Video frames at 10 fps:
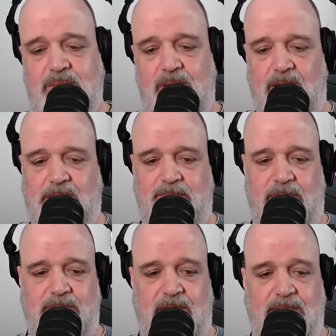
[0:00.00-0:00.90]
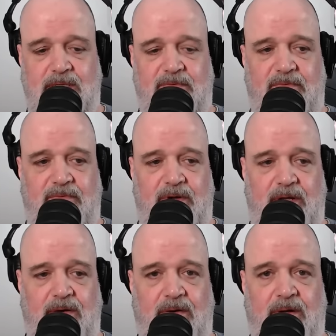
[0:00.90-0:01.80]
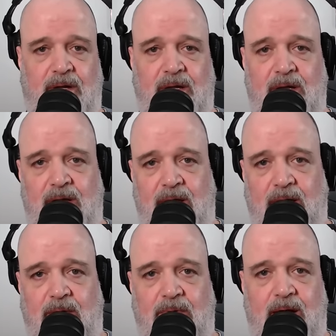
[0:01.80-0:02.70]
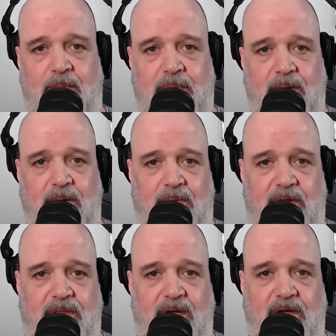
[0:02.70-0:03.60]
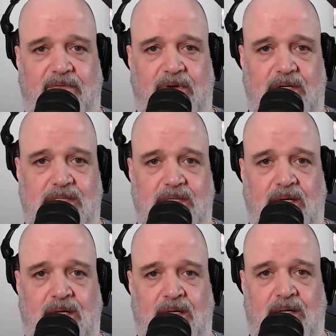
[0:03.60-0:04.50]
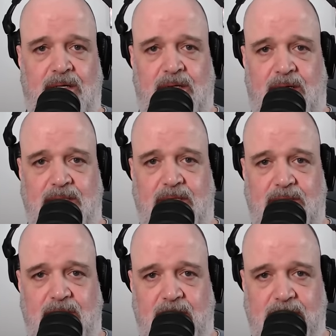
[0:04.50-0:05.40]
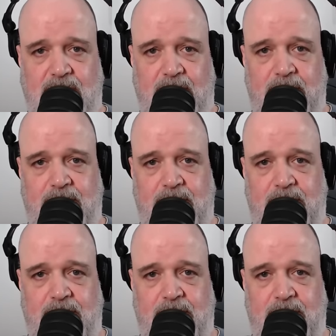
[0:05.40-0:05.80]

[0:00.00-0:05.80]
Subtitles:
I suppose that's a different video. I'm going to wrap here. I want to thank you for listening. I'll talk to you next time.